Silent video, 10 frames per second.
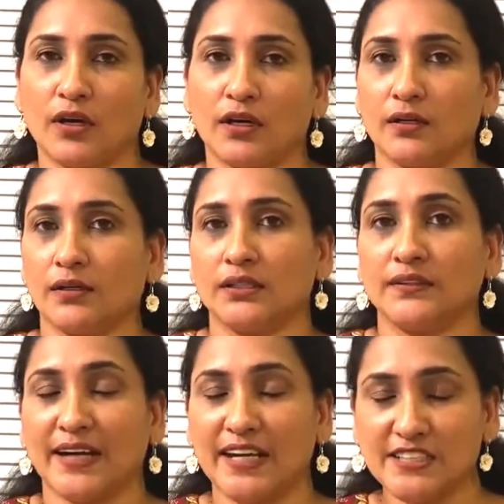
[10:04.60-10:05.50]
uh,
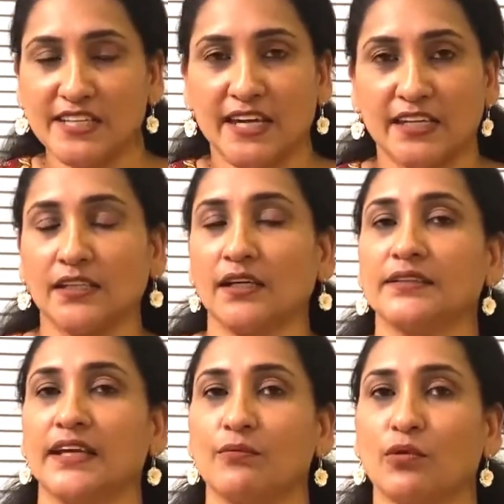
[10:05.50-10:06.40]
dry skin,
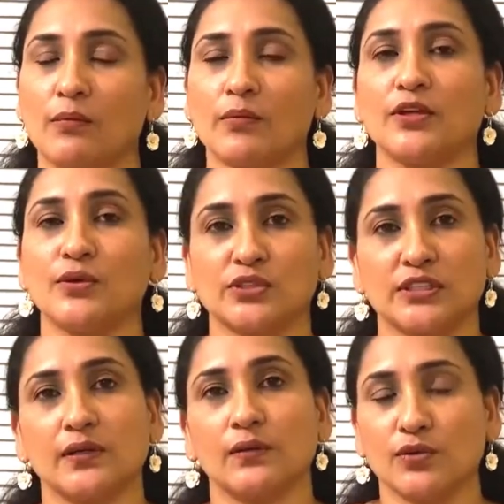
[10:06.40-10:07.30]
then probably
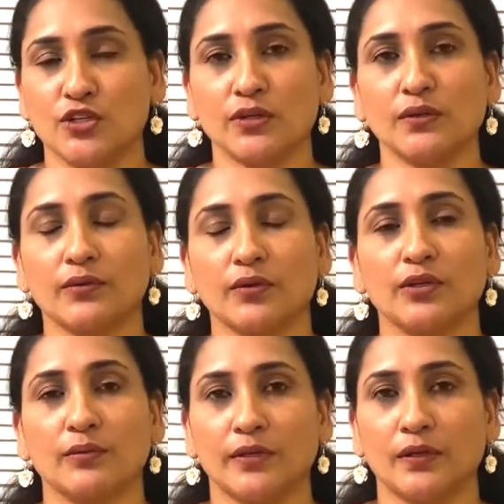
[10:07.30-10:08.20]
using a lotion,
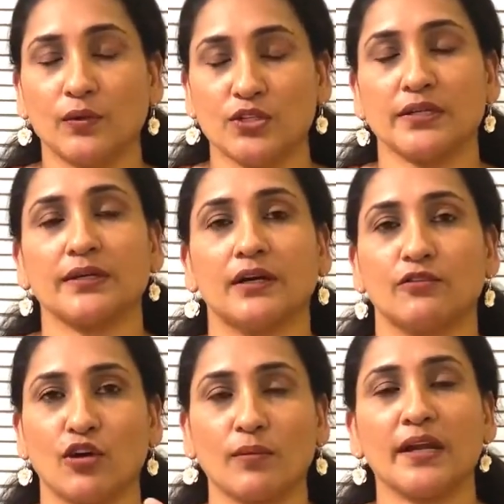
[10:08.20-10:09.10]
going to lotion
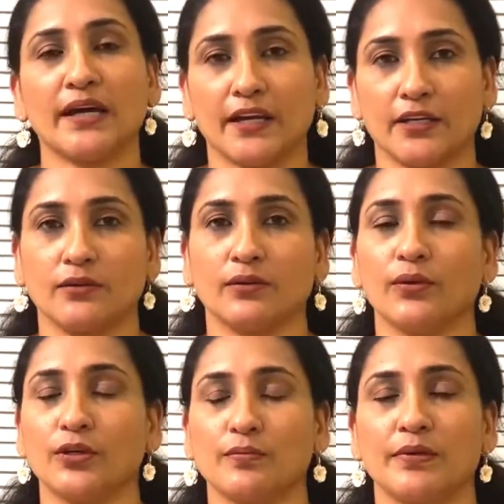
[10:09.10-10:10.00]
uh, formula can
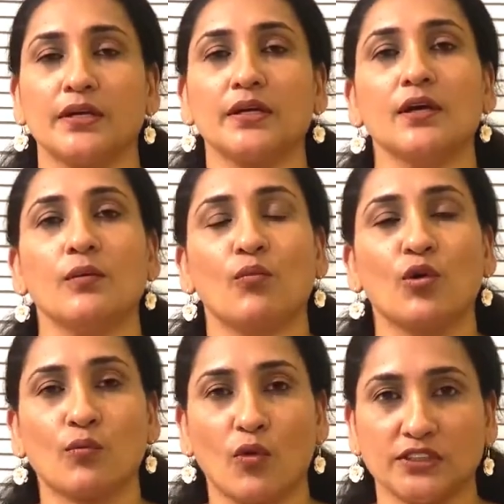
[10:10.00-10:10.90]
going to be
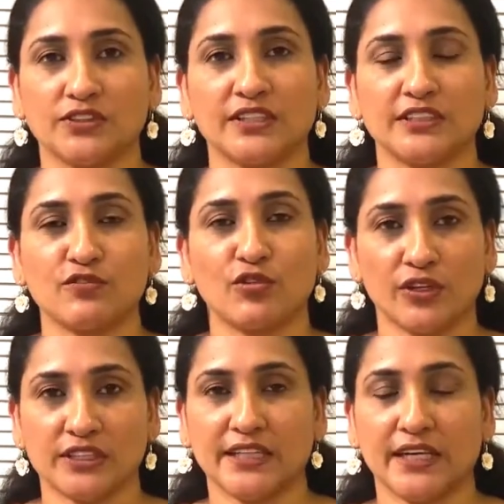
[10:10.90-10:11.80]
more moisturizing for
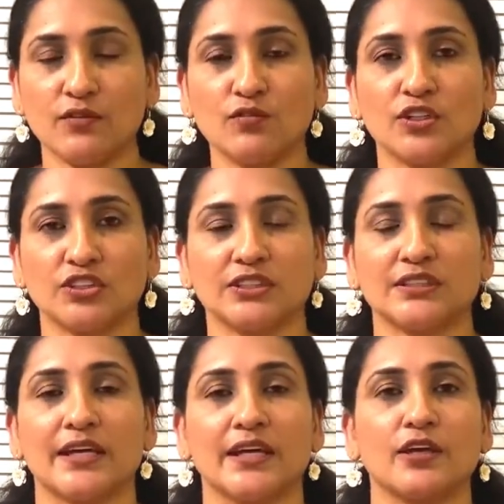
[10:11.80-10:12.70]
your skin
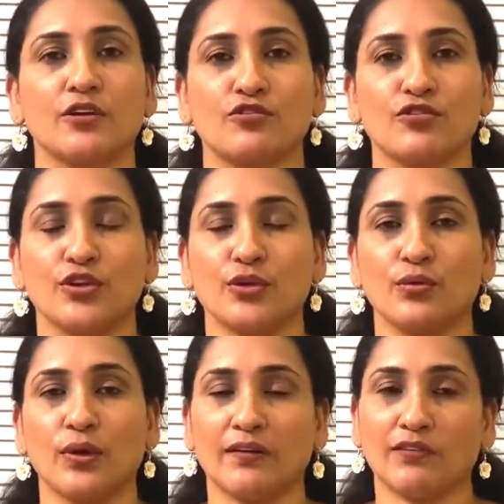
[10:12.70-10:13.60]
versus like if
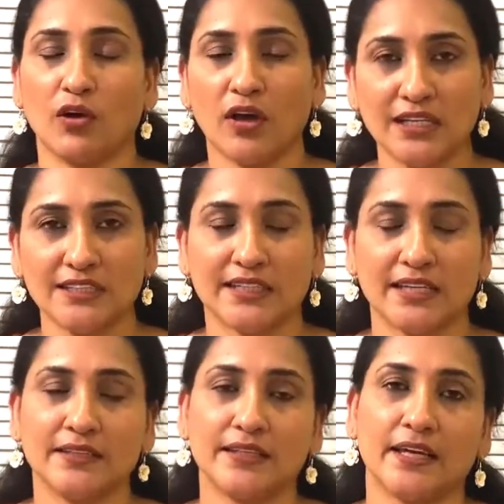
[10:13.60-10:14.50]
you have an oily
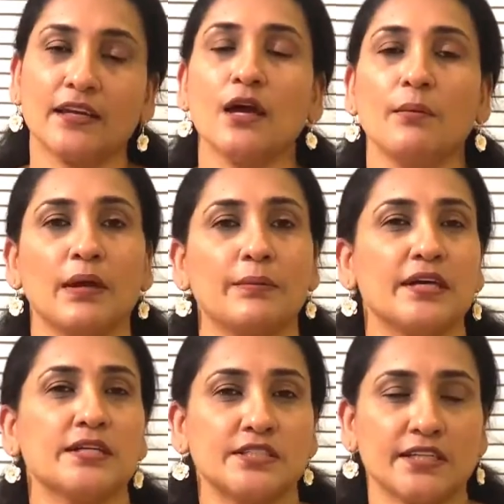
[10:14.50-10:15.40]
skin, then
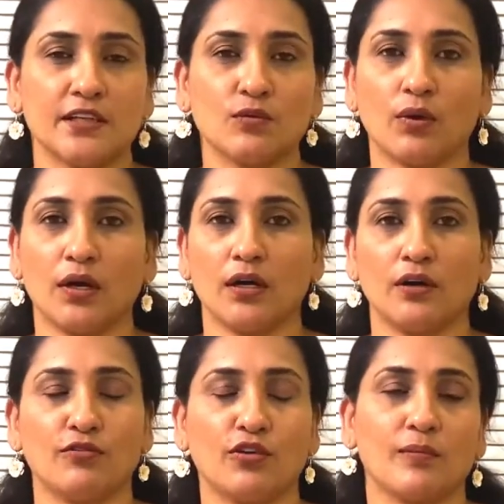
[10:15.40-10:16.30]
maybe a gel
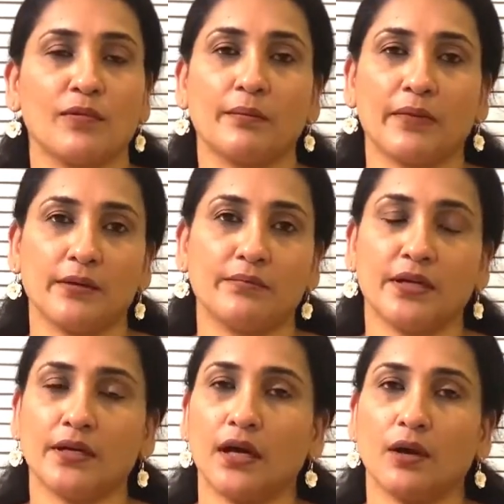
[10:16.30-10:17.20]
uh, formula might
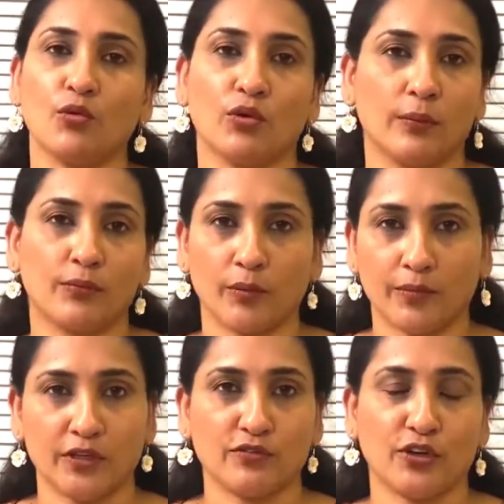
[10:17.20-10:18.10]
be uh, more
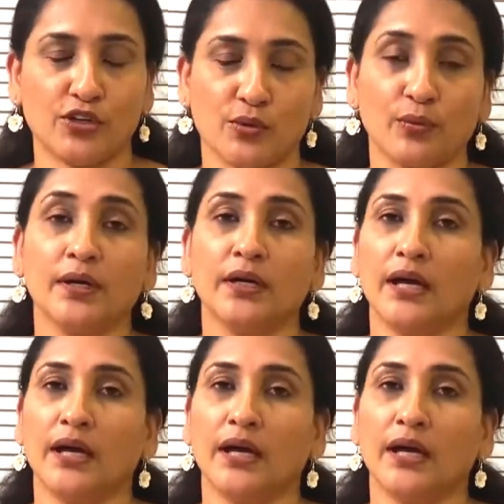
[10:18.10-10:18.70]
appropriate for you.